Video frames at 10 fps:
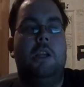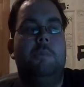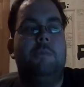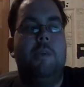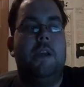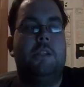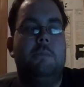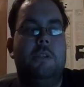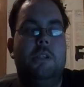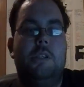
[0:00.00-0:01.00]
Comes back to
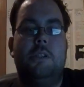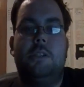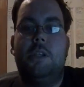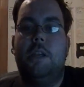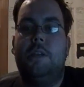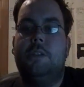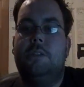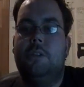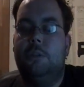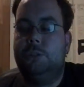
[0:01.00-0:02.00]
me,
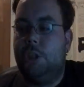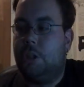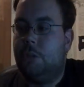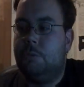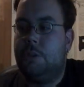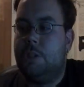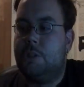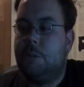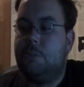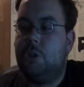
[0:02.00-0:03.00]
says, you know, Jericho did
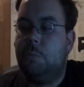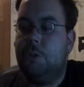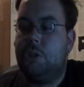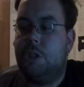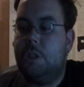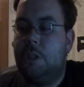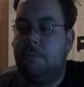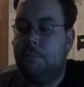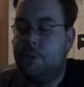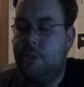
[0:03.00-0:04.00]
some stupid shit
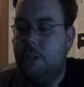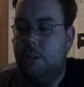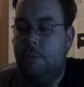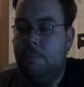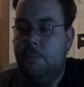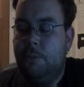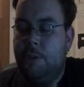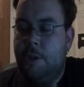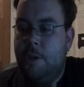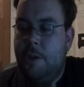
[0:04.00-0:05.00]
in Brazil.
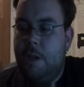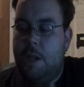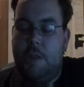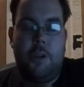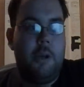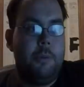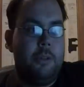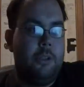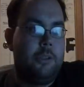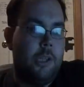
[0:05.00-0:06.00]
And then I went
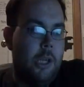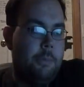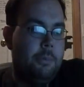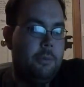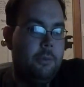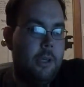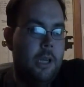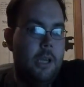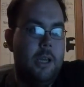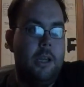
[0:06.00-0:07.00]
and looked it up,
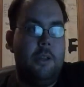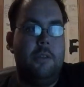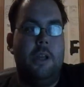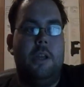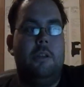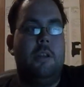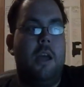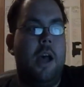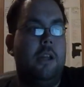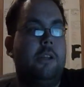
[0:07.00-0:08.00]
and then
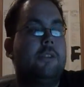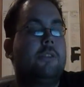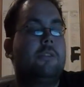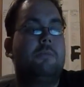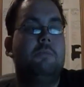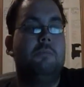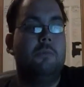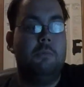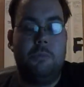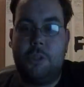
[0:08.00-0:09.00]
Alex
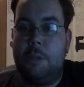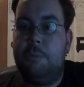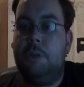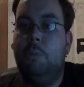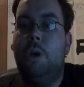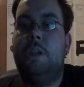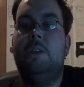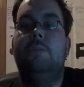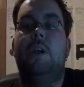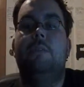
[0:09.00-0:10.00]
sent me what
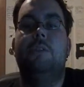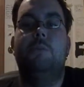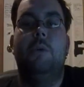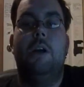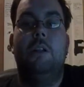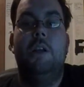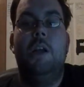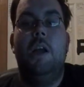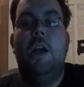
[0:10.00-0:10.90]
he found as well.